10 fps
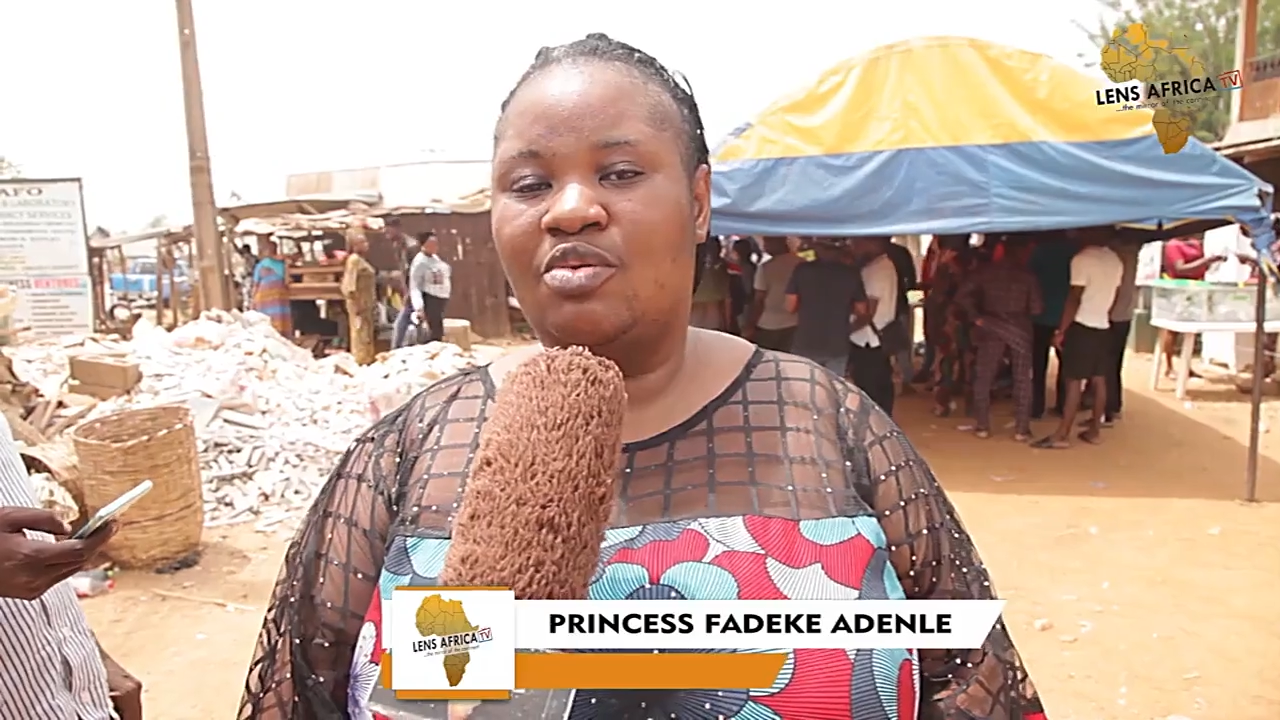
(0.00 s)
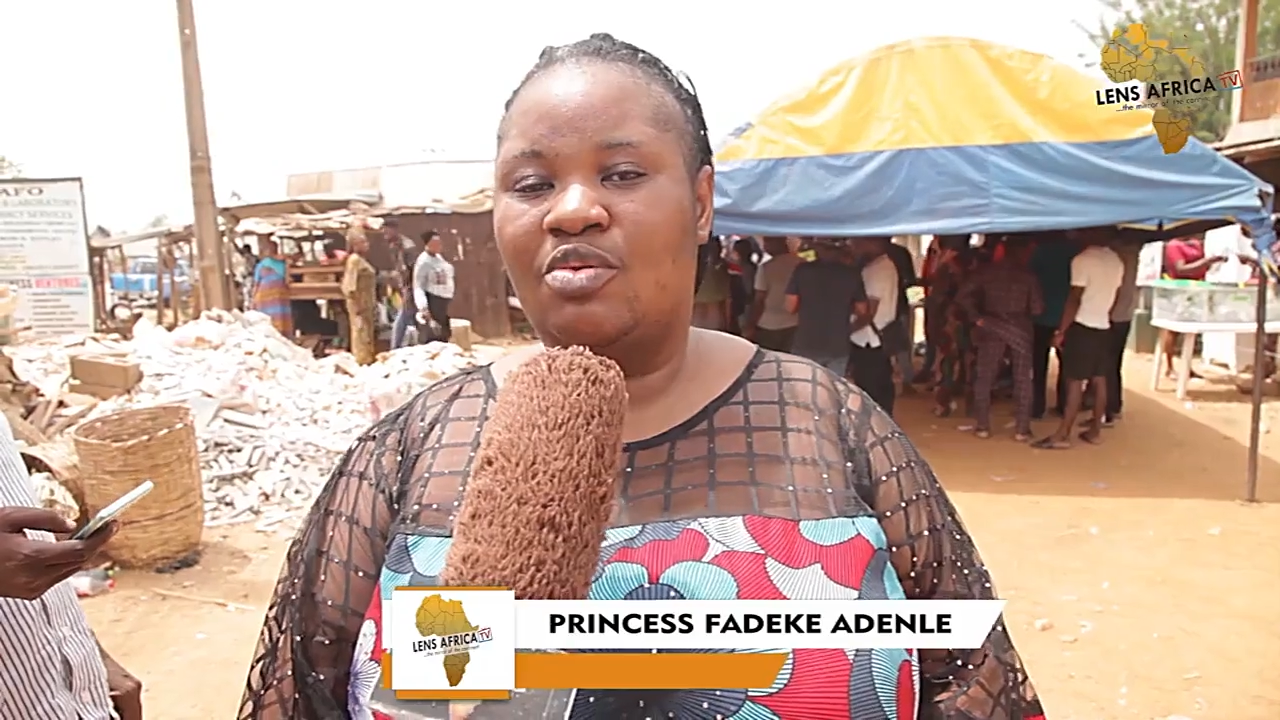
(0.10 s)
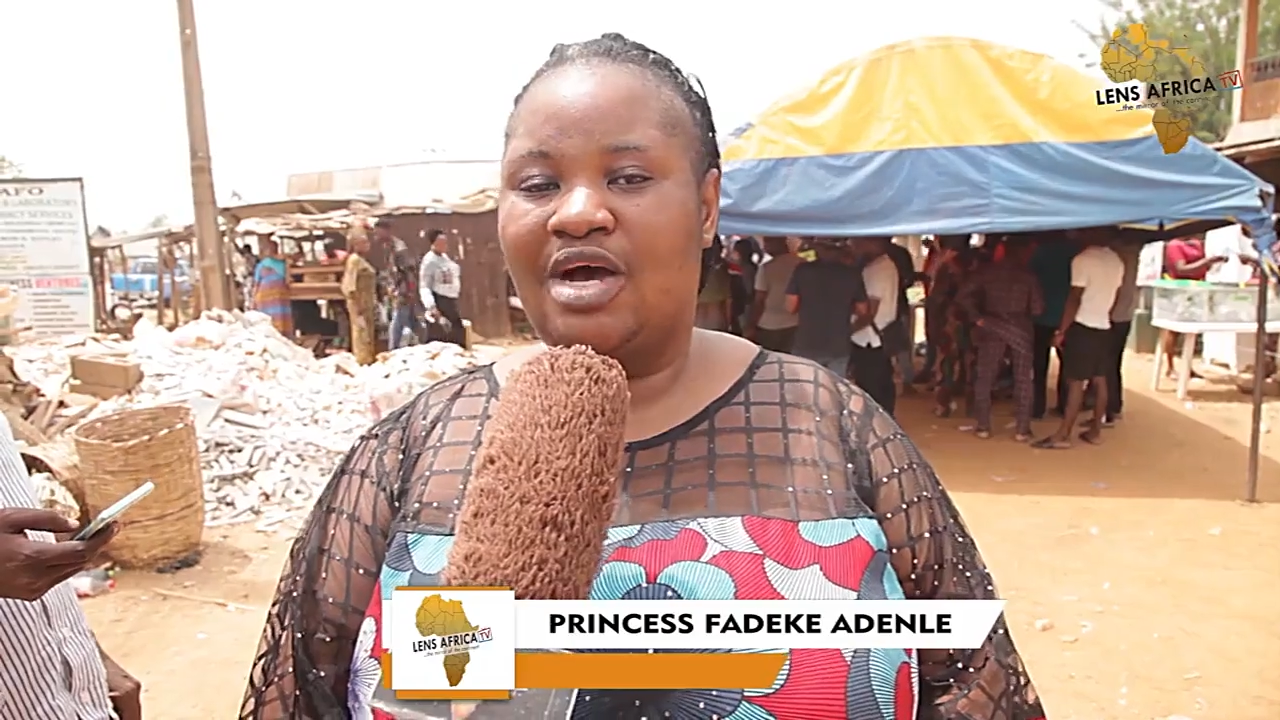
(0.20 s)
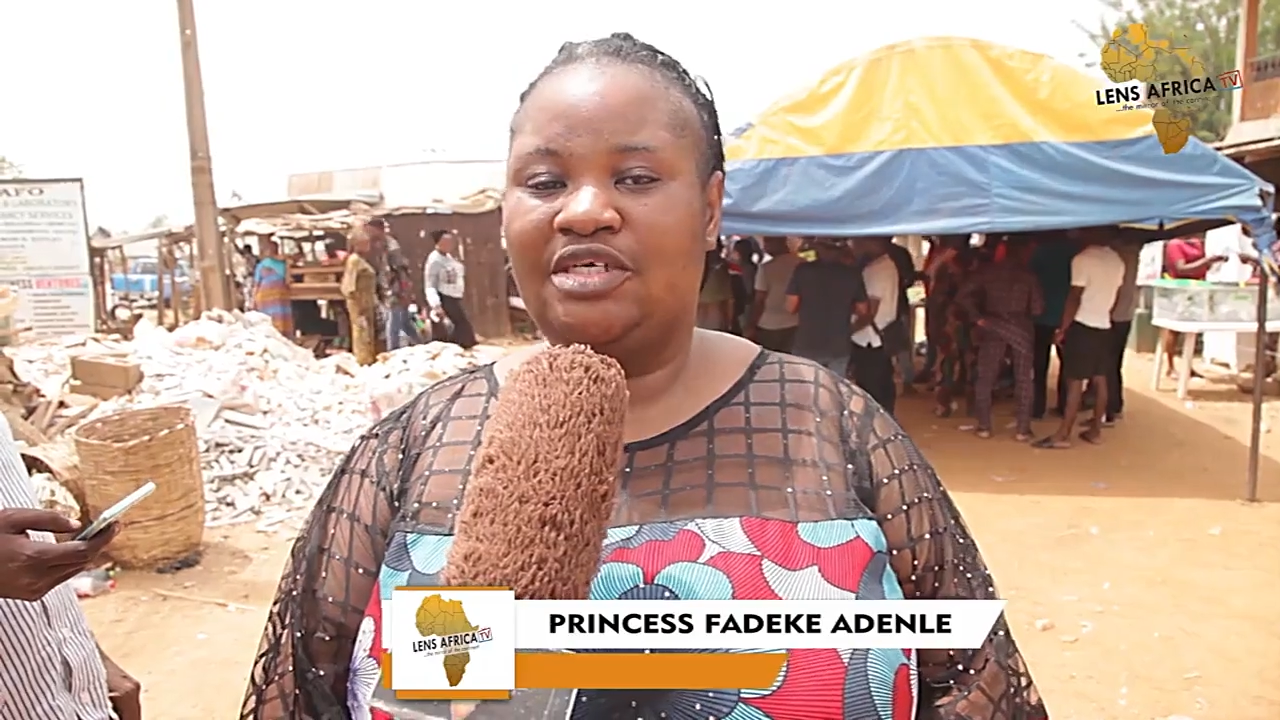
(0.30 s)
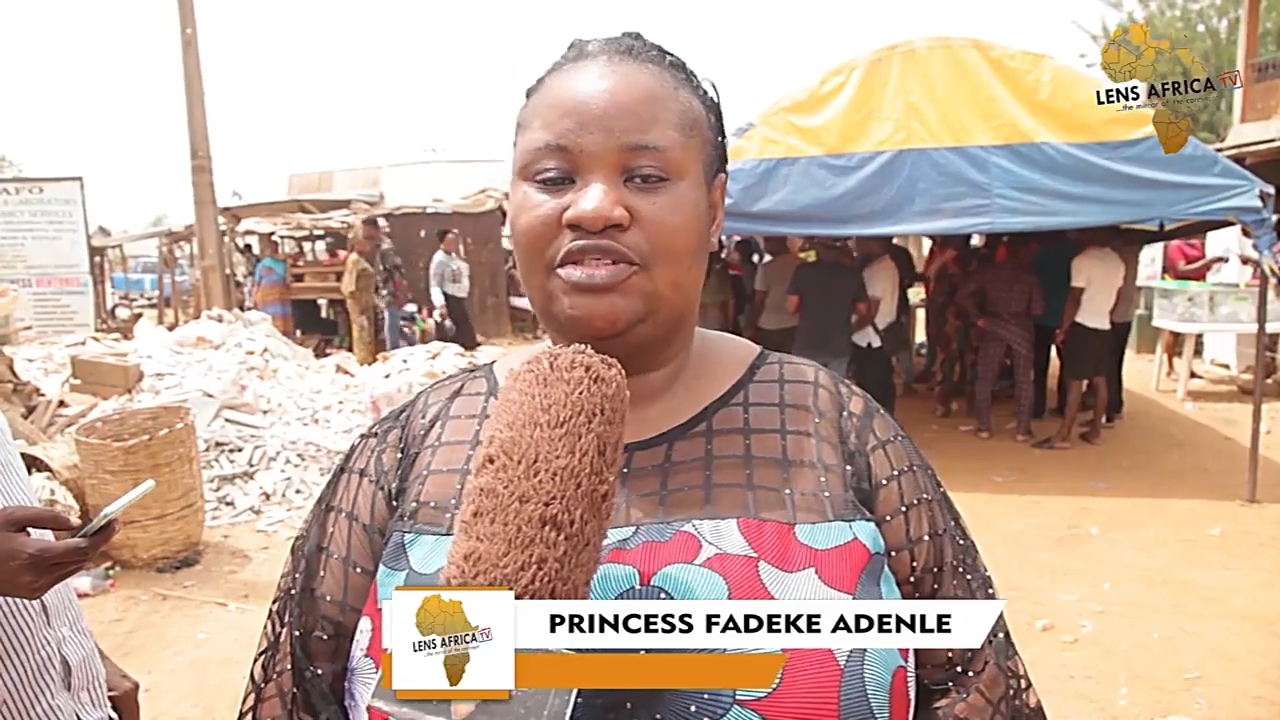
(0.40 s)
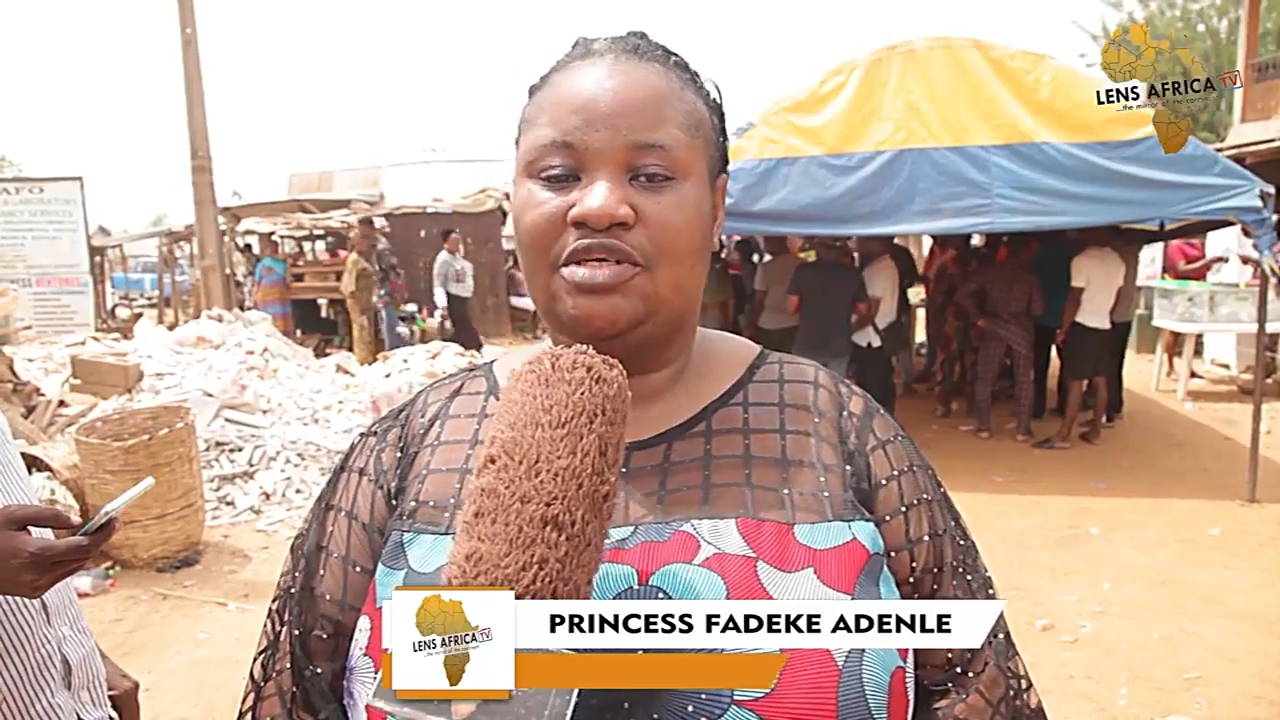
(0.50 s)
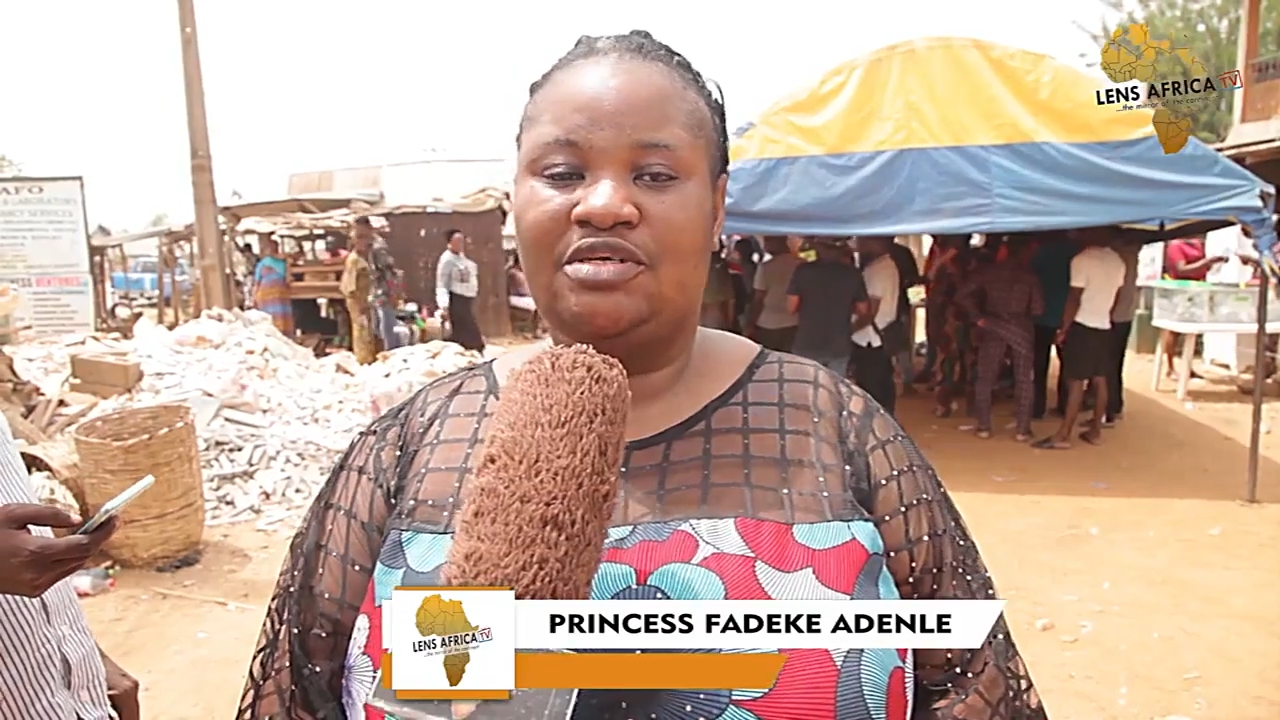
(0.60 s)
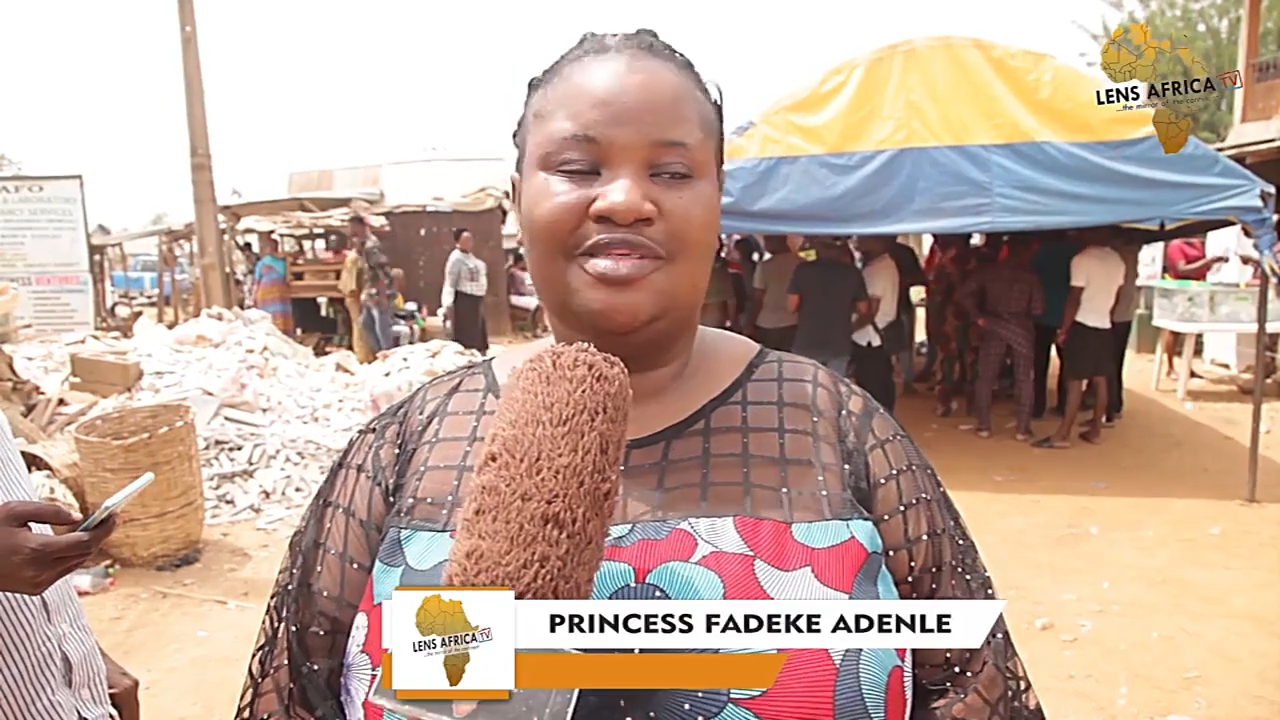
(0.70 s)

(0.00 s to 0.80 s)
coercion.